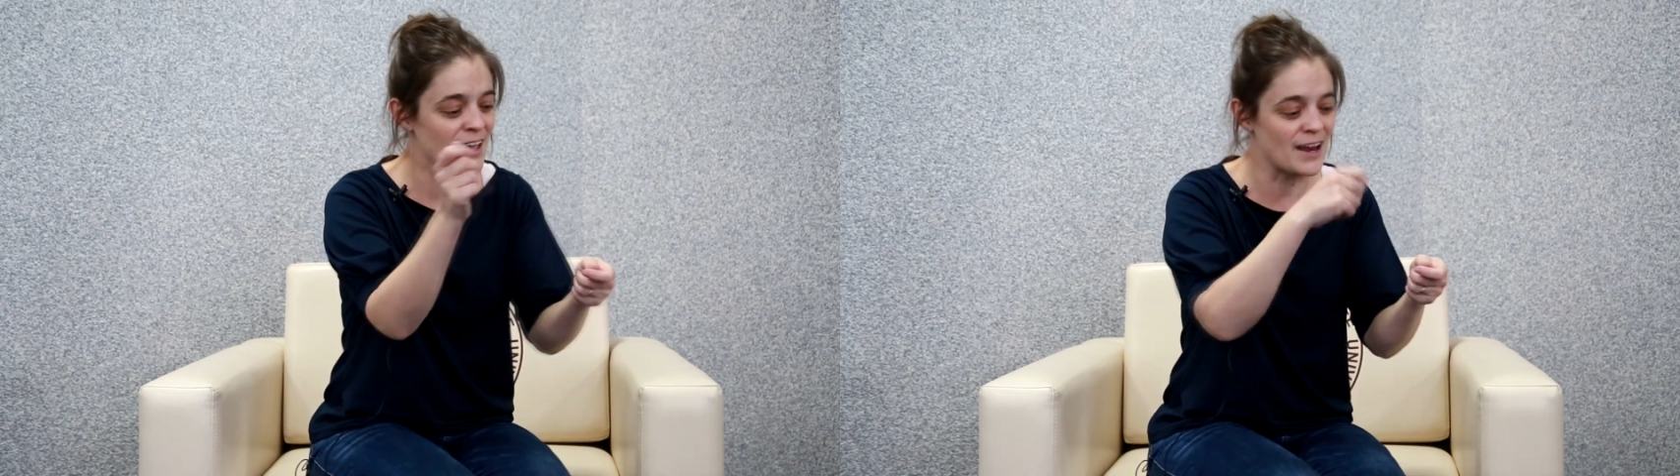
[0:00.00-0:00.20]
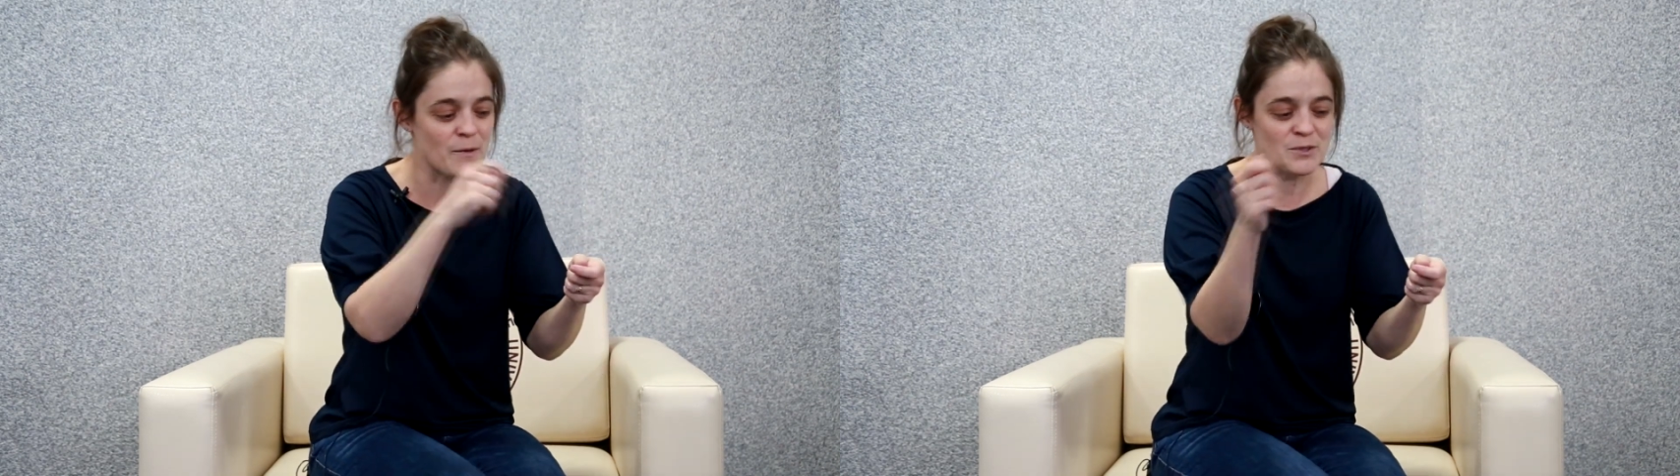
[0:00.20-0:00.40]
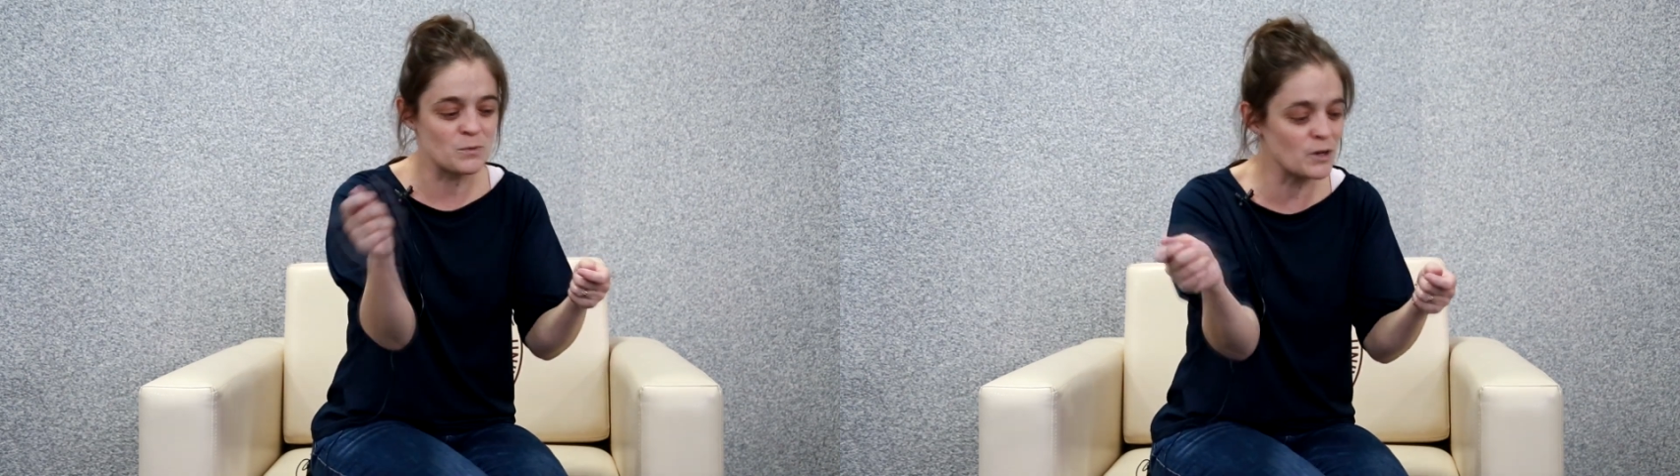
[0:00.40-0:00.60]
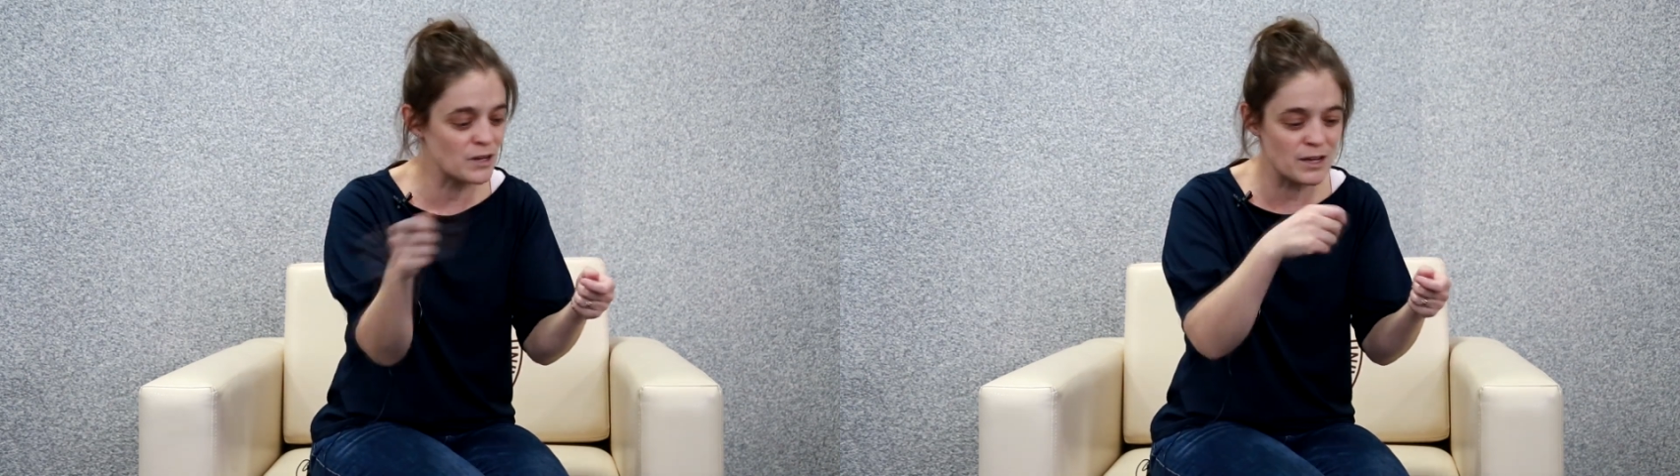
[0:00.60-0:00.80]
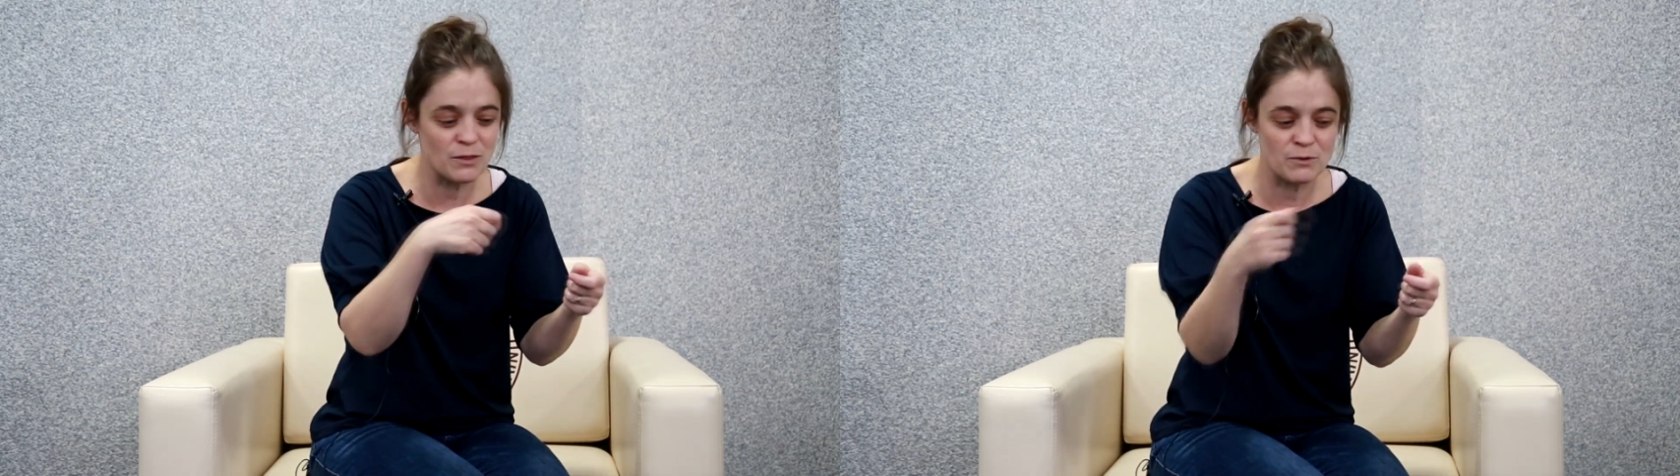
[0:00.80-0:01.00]
and I was
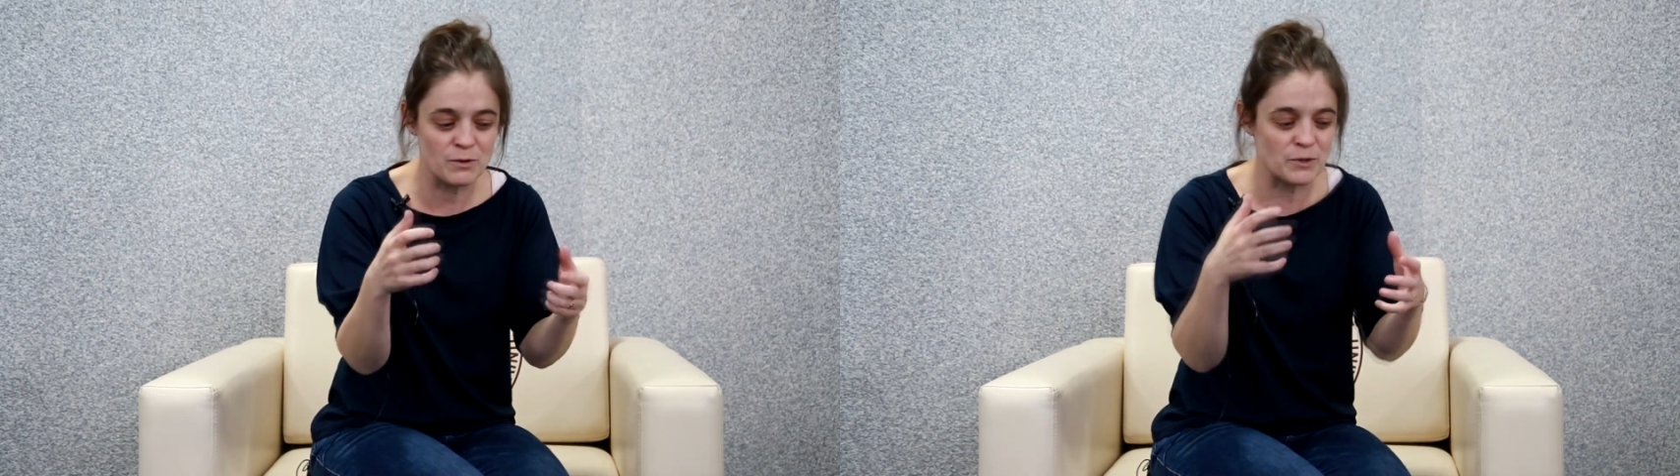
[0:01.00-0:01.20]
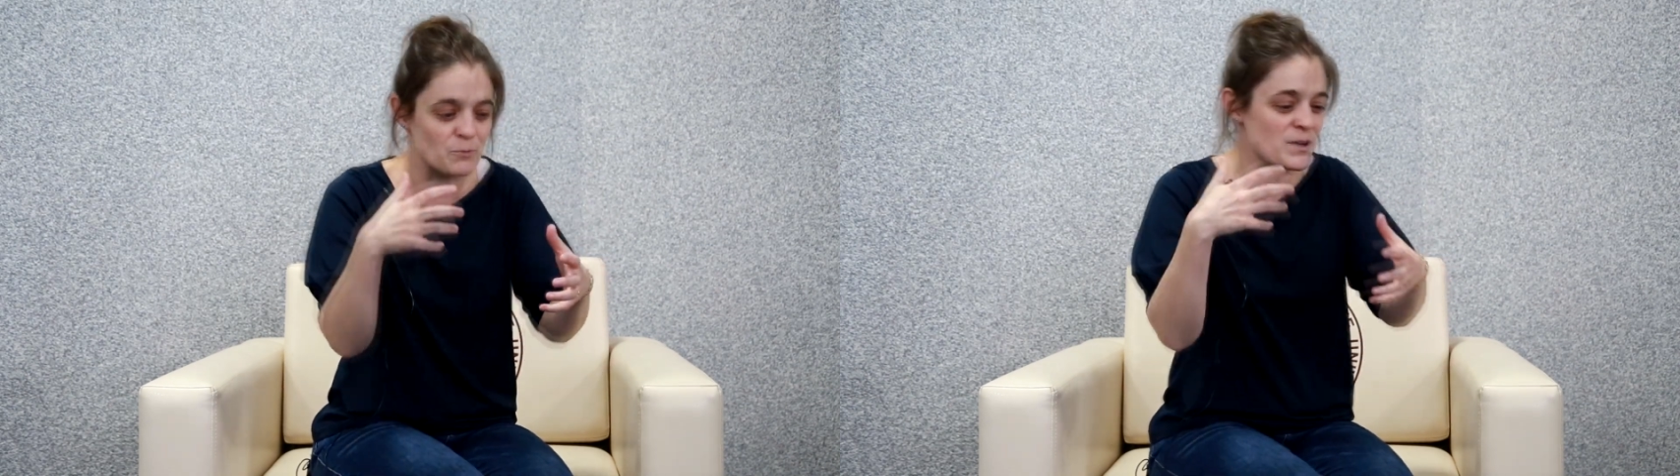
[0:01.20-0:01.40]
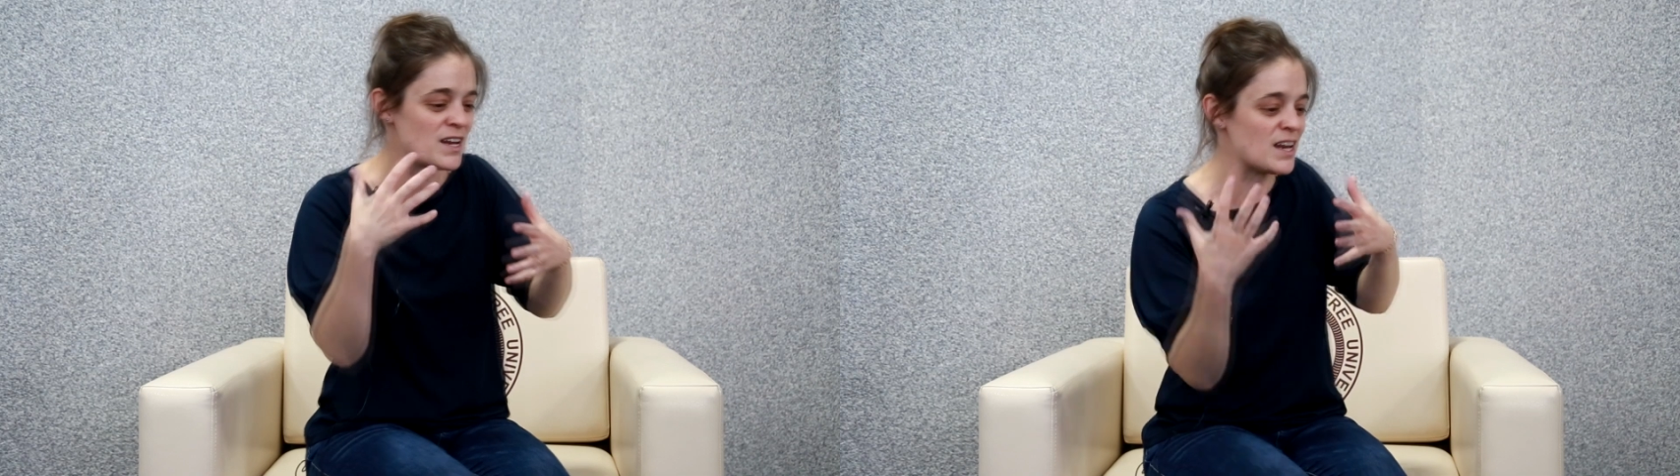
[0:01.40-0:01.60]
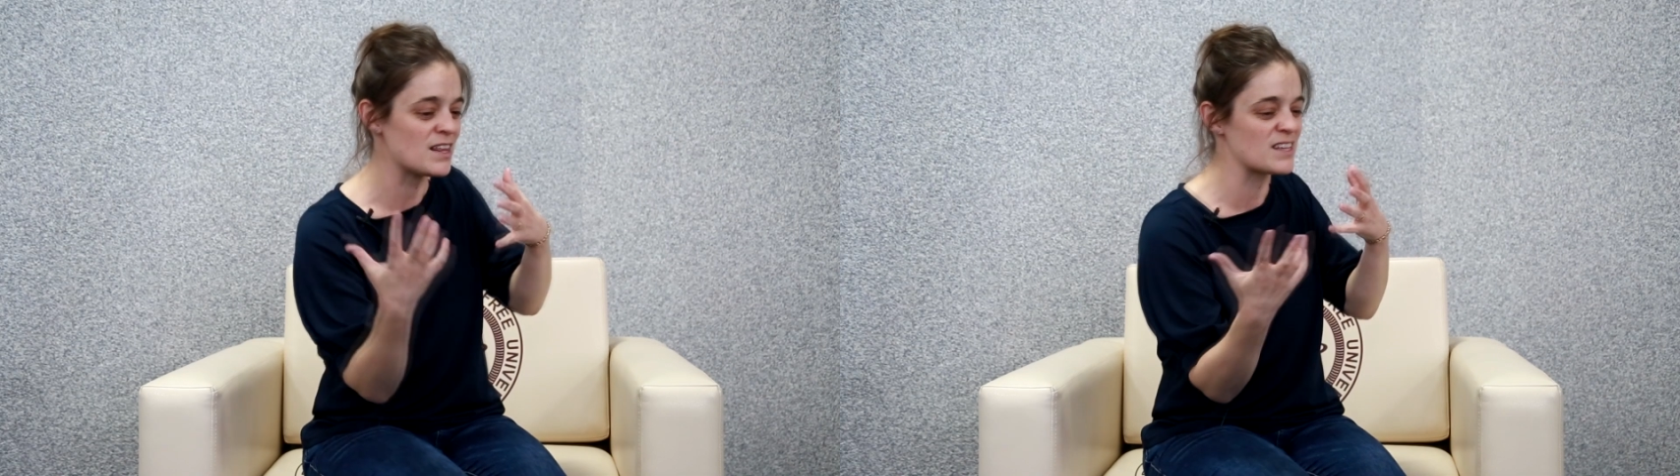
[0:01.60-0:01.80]
working through and reading